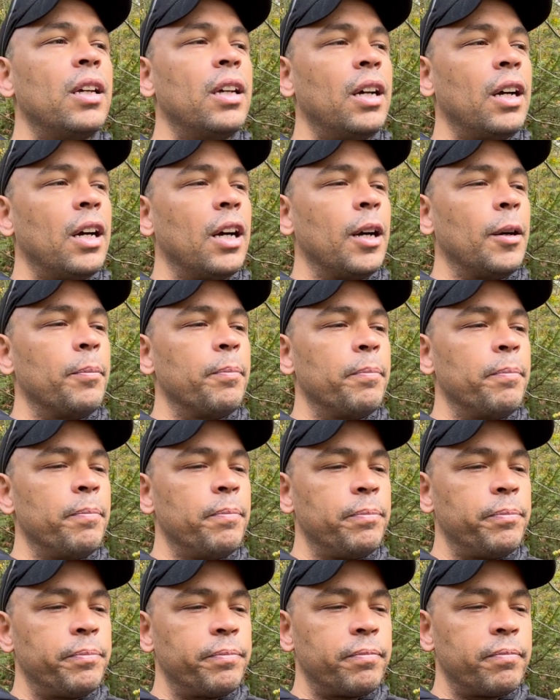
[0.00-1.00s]
Um,
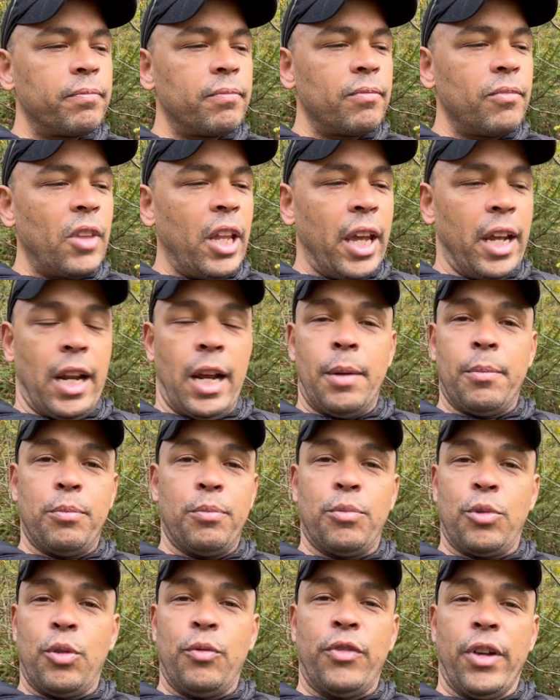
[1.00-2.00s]
and I'm
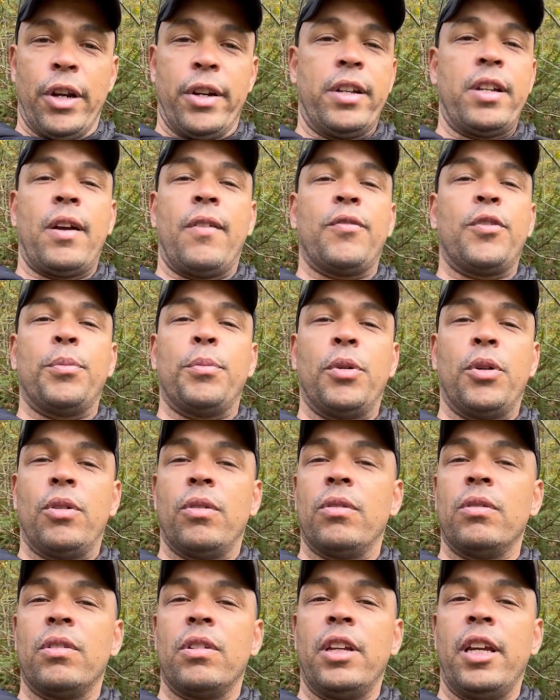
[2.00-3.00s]
very
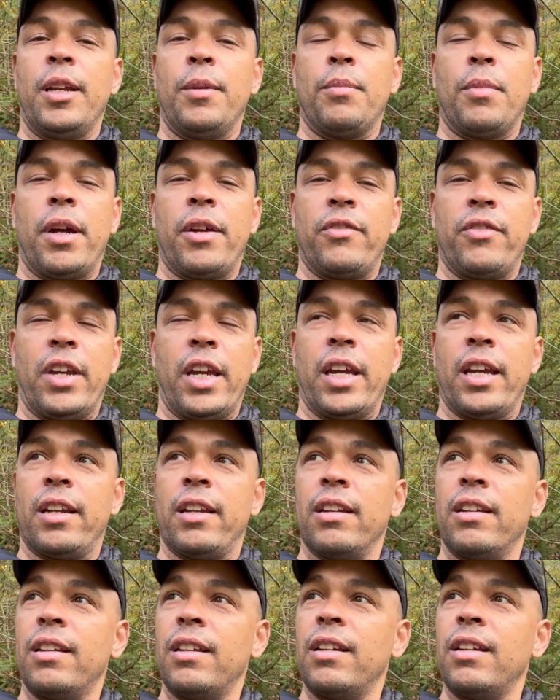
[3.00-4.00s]
comfortable in my
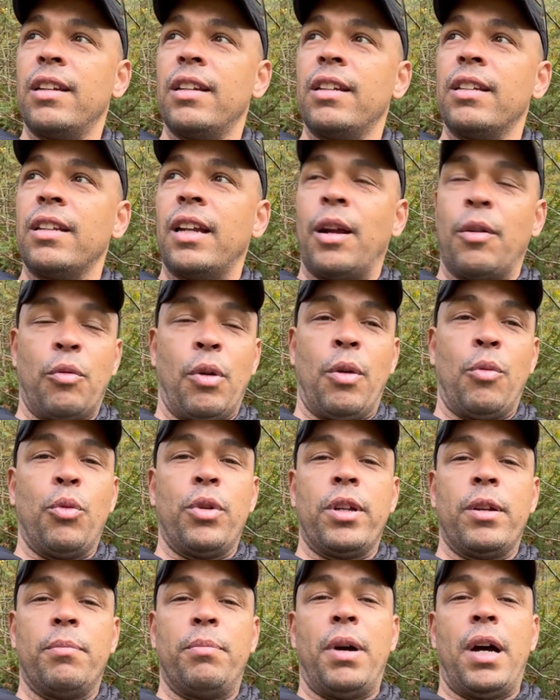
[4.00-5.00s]
van. I, I
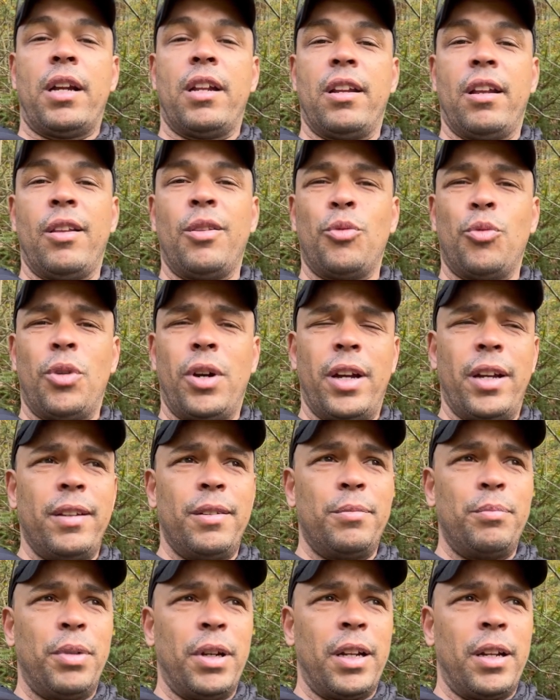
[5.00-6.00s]
wouldn't have bought it
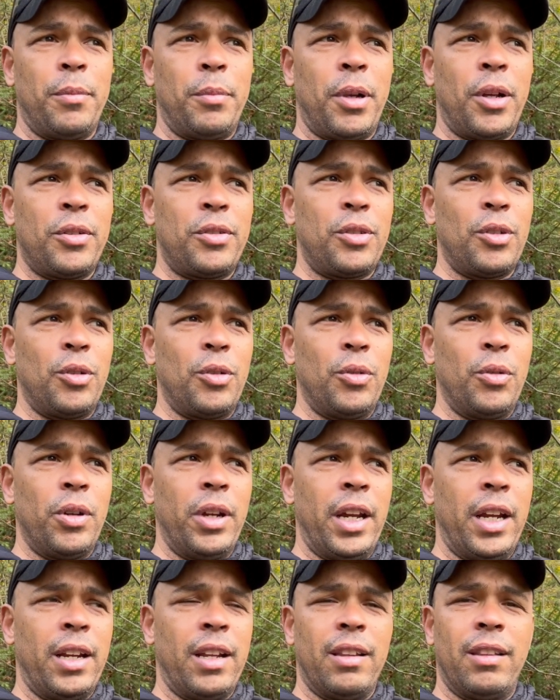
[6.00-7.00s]
otherwise, but I'm also
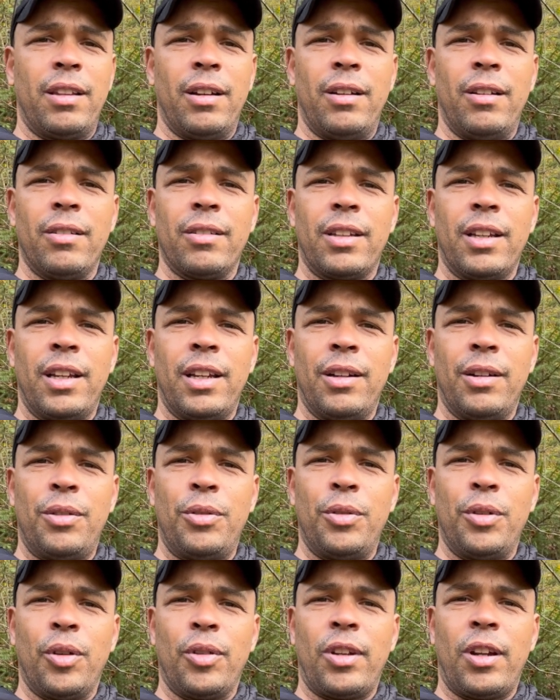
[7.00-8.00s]
an adult
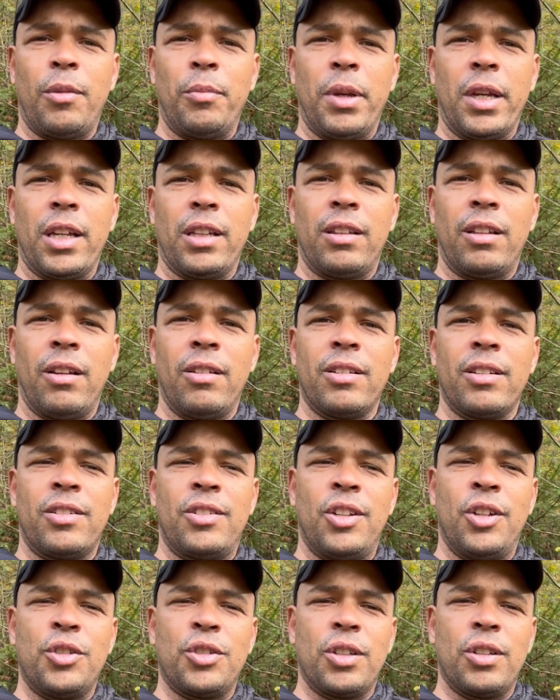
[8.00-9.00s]
who knows how to make adult
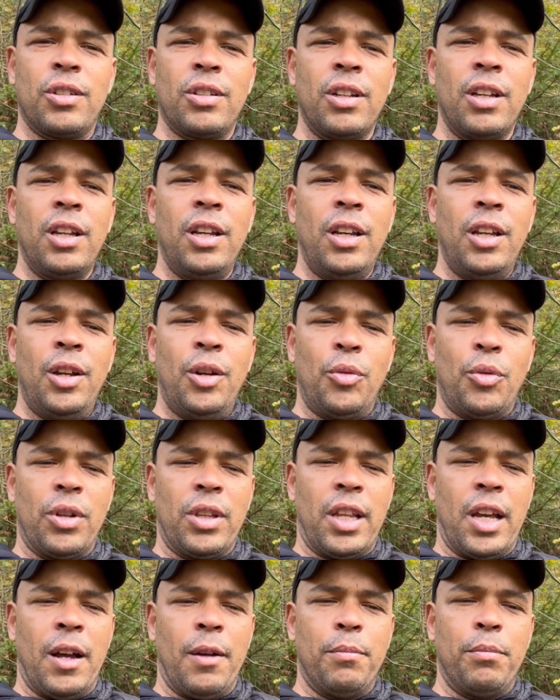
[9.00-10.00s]
decisions
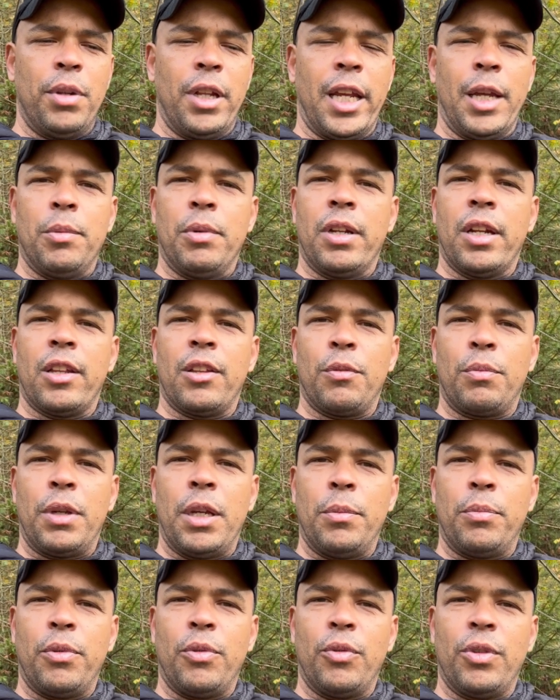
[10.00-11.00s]
without blaming other
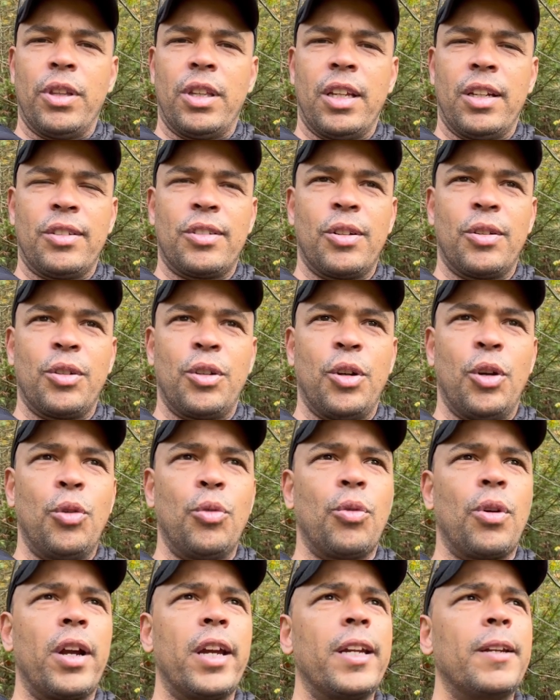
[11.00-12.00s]
people when things don't go
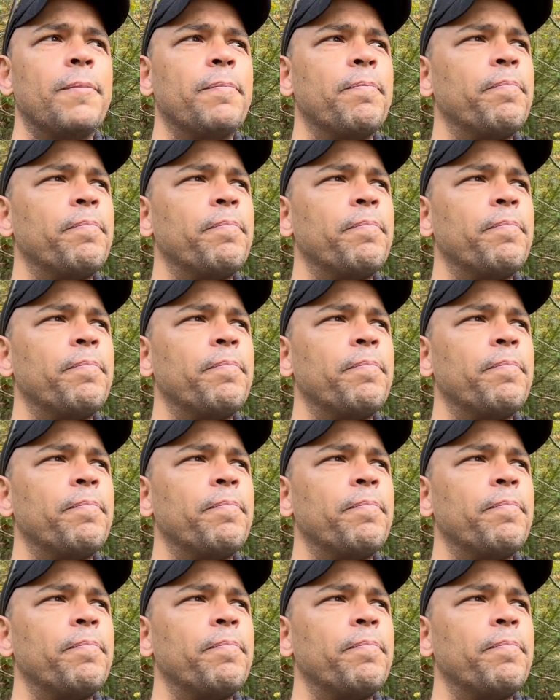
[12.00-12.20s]
right.